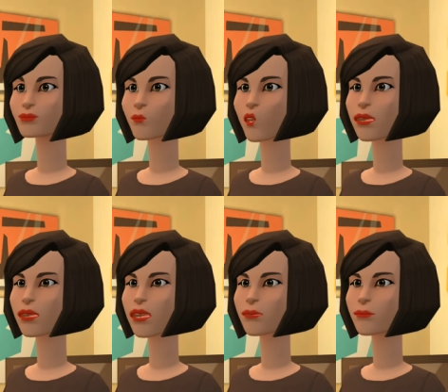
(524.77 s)
All
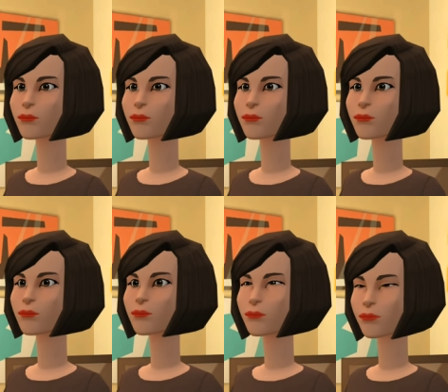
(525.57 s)
right.
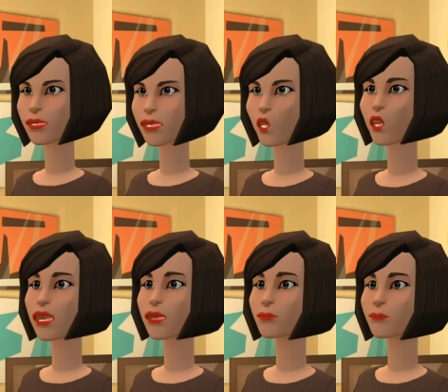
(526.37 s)
I got
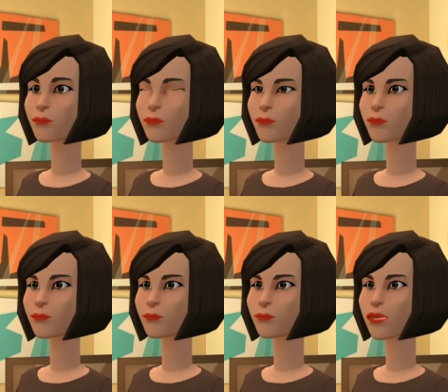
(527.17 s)
it.
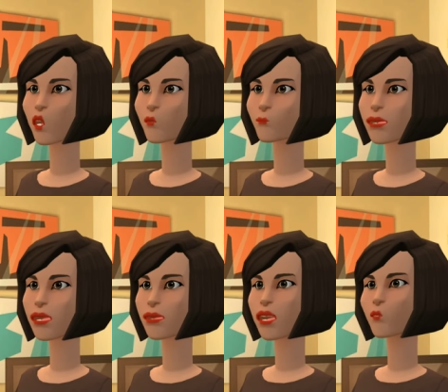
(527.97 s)
Your
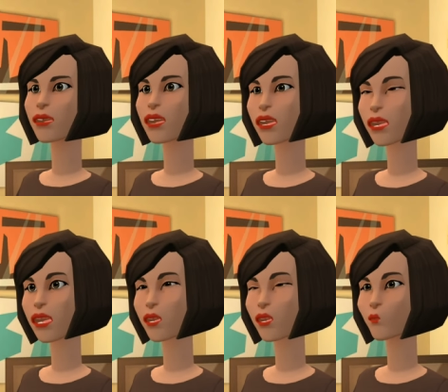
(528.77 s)
points are much
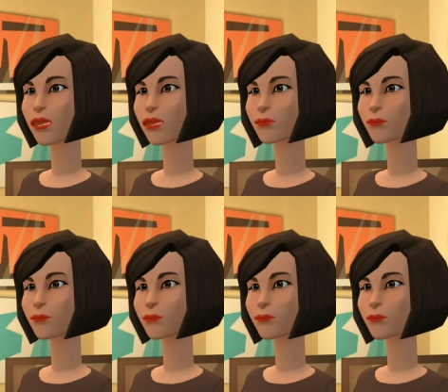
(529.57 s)
clearer to me.